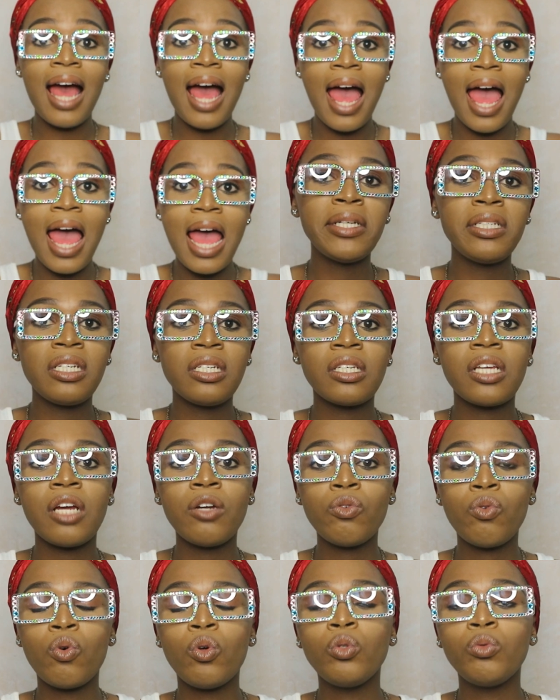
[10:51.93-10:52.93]
and my
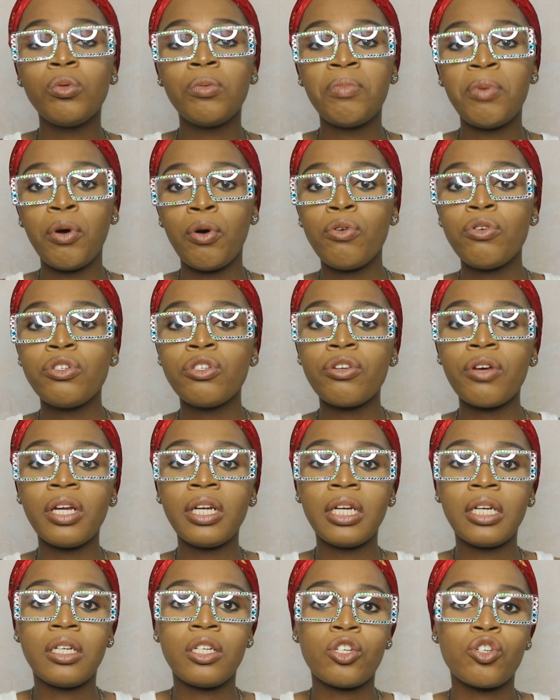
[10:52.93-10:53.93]
discount code will be also
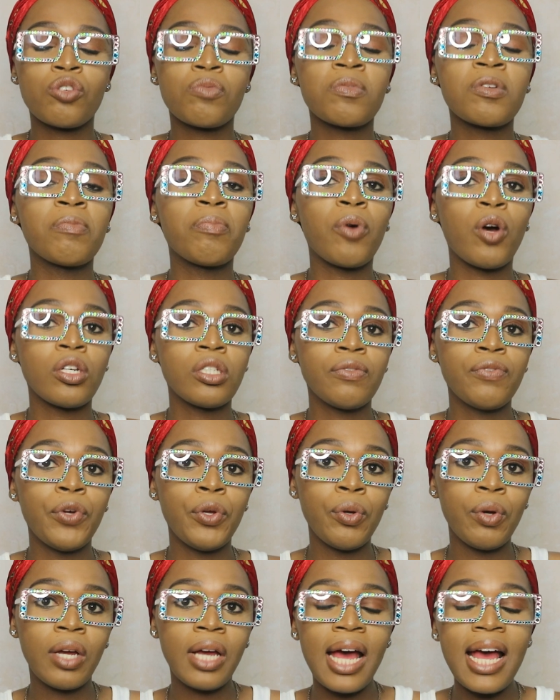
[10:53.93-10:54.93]
in the description box for
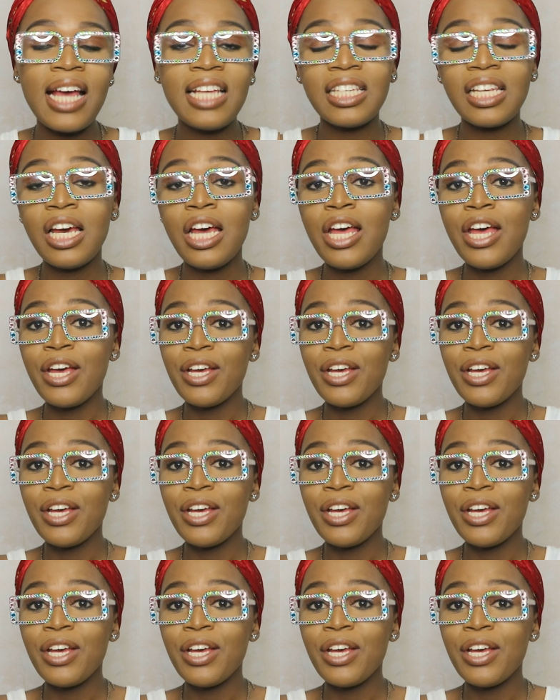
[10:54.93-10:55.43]
you guys.